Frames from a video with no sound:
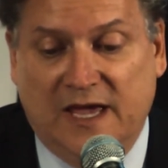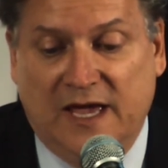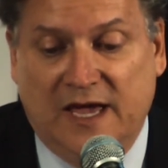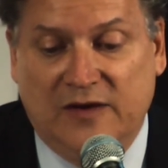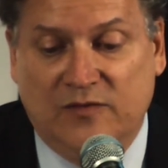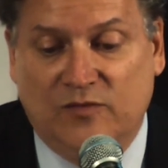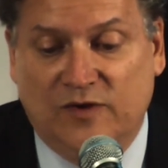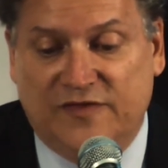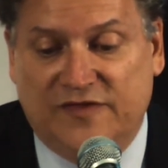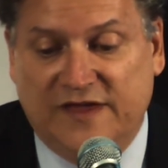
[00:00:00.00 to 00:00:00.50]

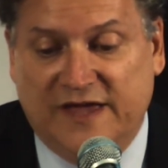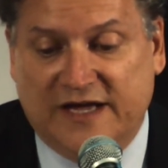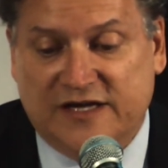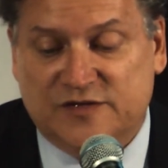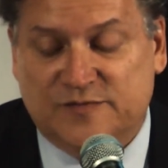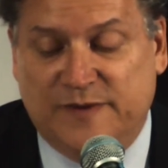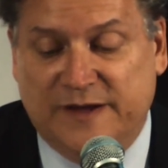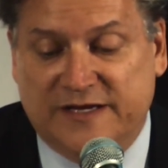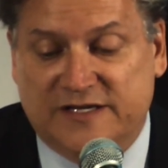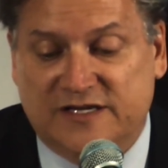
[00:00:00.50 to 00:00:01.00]
and with the
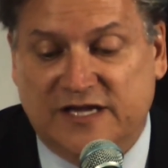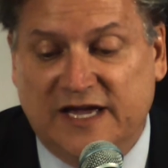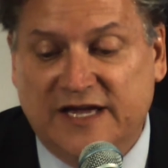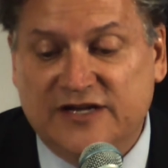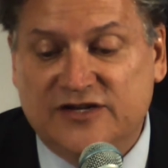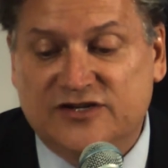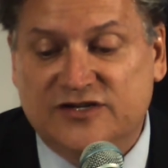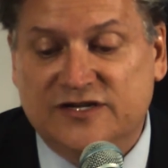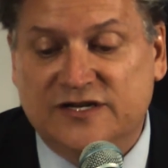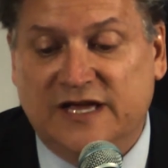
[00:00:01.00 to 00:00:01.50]

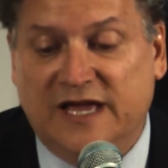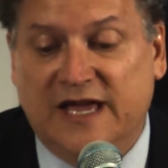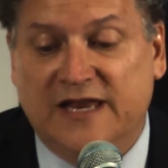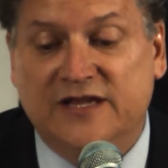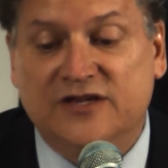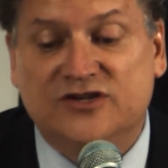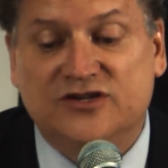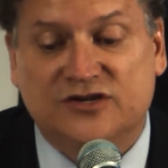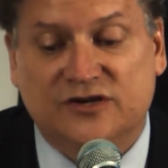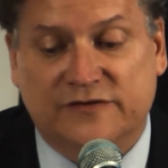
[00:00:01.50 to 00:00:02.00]
expectation and
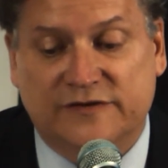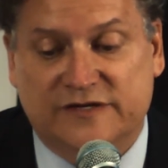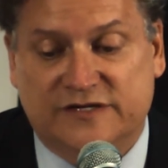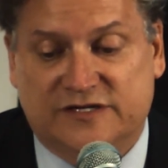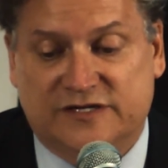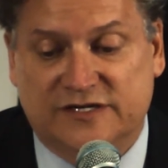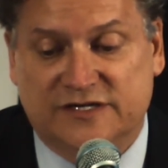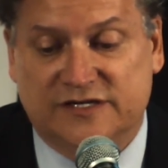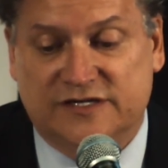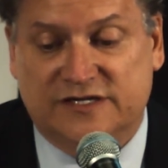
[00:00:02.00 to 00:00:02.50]

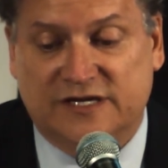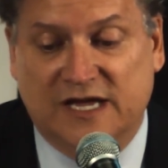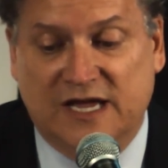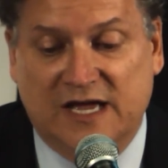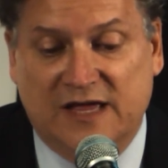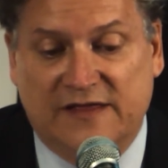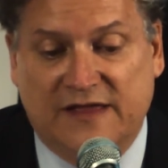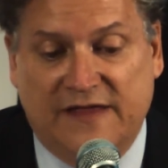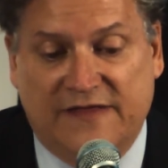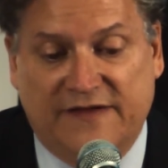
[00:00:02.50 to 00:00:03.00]
assurances
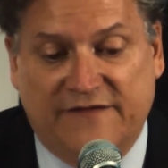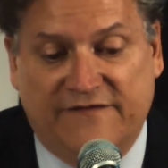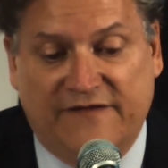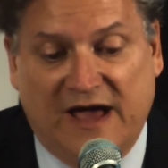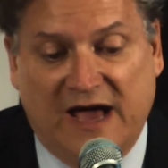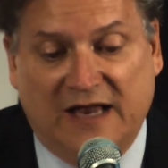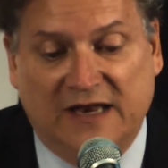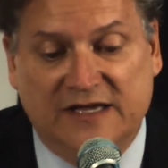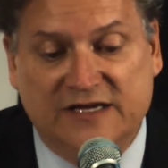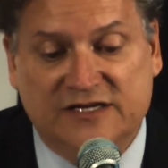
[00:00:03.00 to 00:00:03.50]
that the
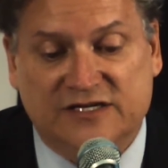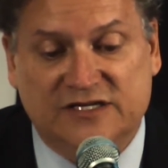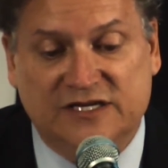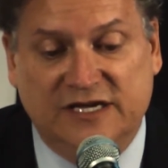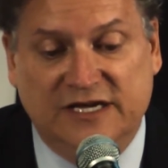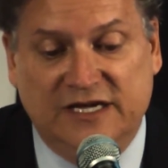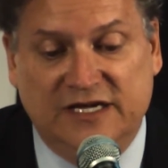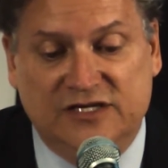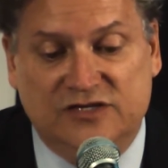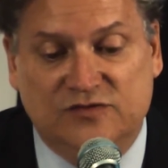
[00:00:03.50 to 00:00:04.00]
Valley's
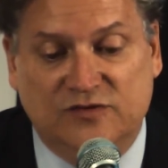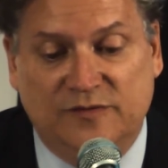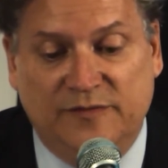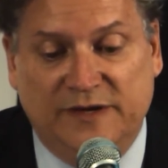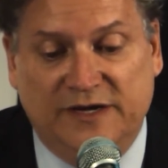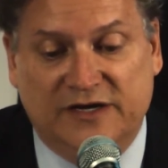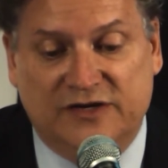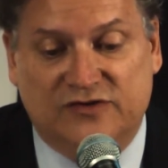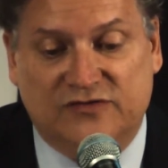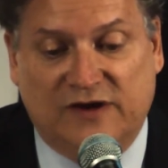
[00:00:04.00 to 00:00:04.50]
needs would
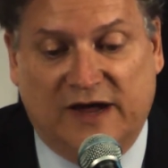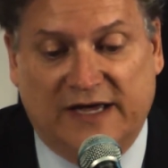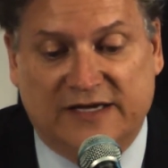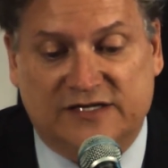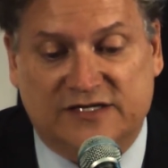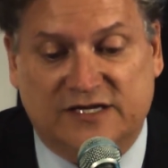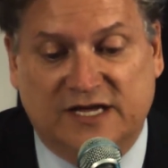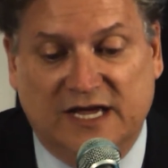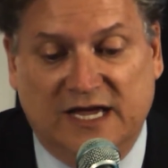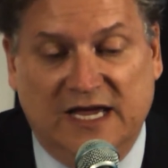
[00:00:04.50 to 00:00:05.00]
be
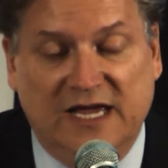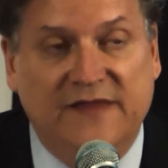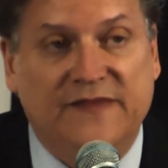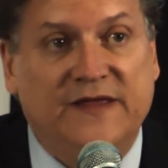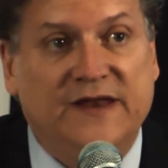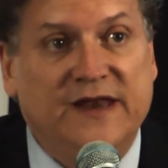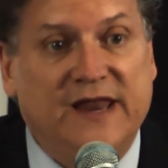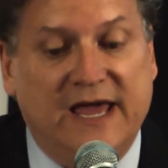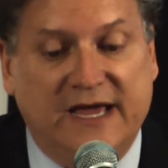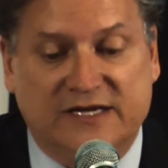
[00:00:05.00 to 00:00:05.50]
addressed in
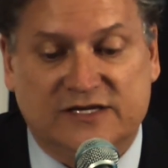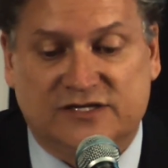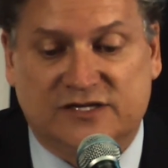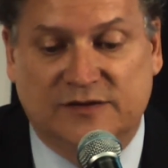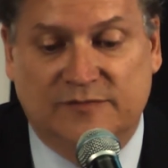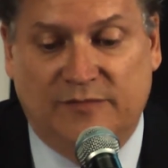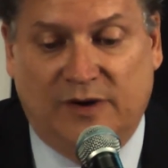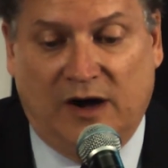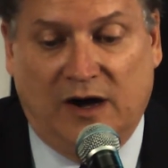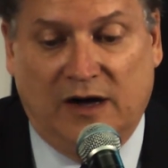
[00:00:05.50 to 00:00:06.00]
the next
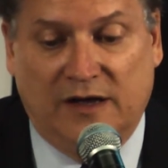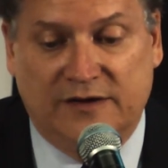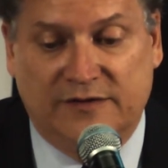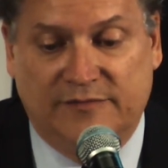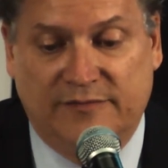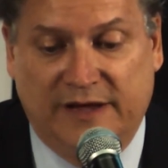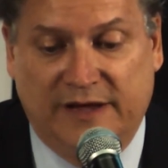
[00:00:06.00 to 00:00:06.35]
bond